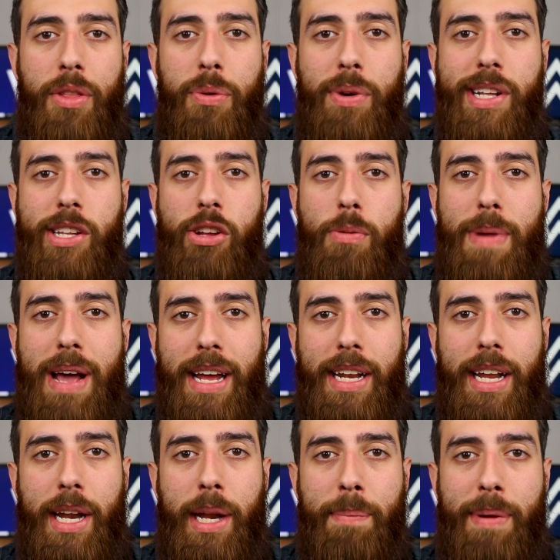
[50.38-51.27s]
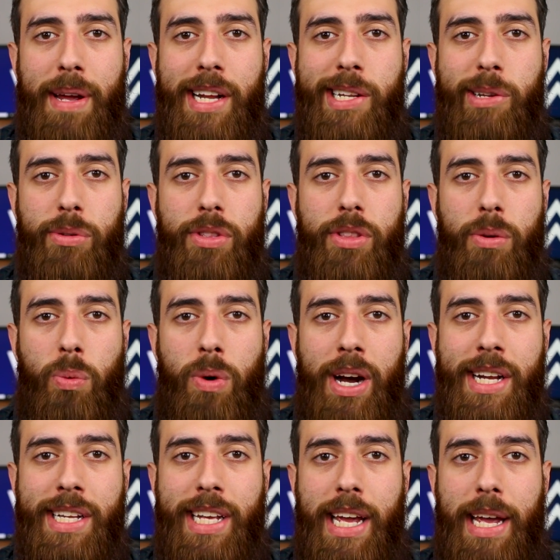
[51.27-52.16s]
There is no magnetic base with the
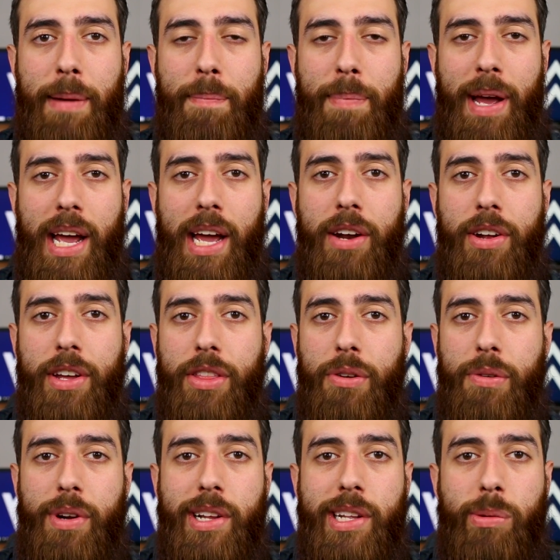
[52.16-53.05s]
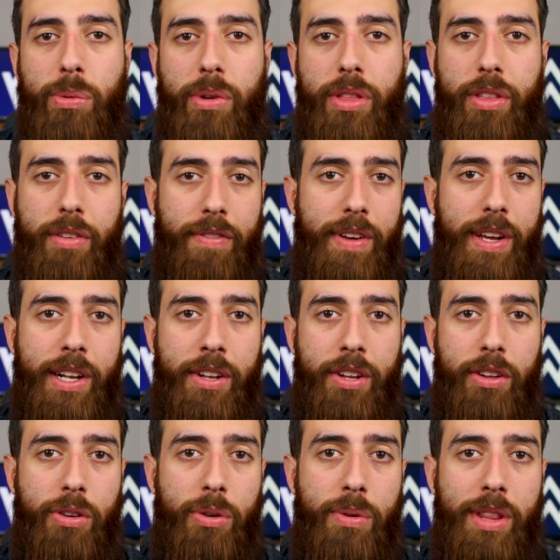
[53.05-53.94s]
Wyze Cam Pan like there is with the
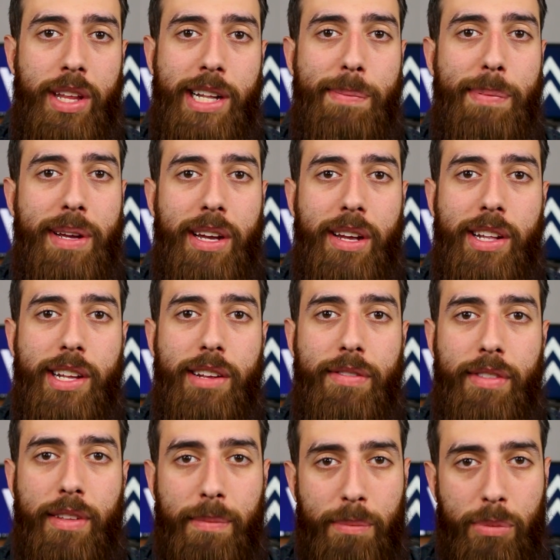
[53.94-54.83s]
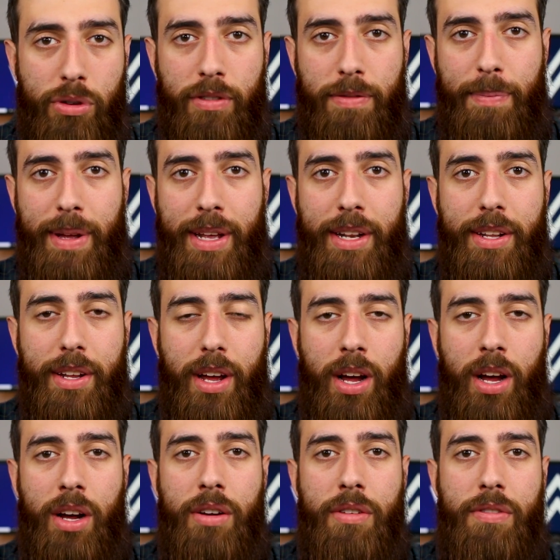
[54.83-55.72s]
V2, and that's because of the movement
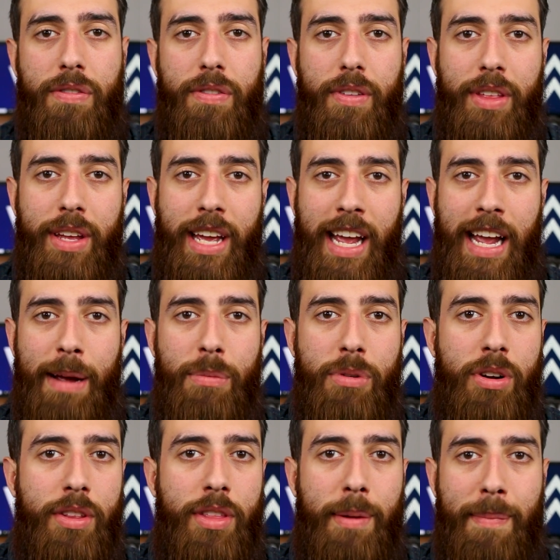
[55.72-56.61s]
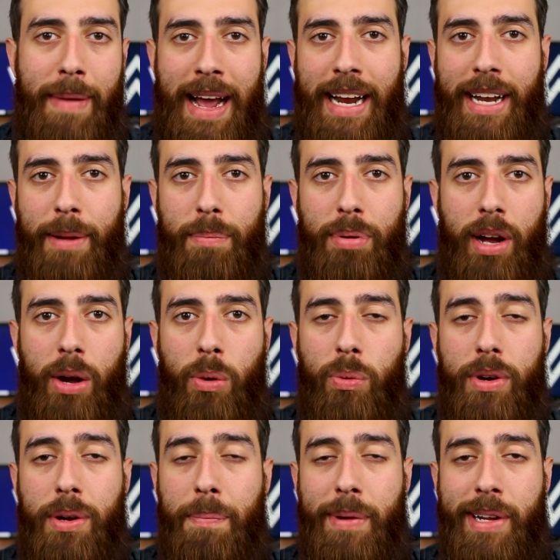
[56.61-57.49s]
of the camera. The magnet probably
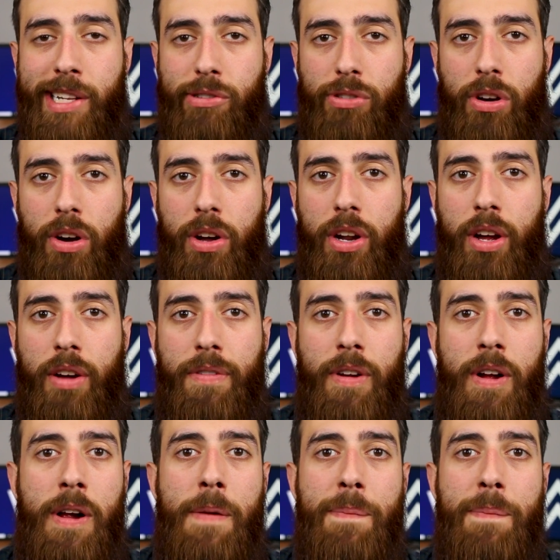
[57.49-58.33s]
wouldn't be strong enough.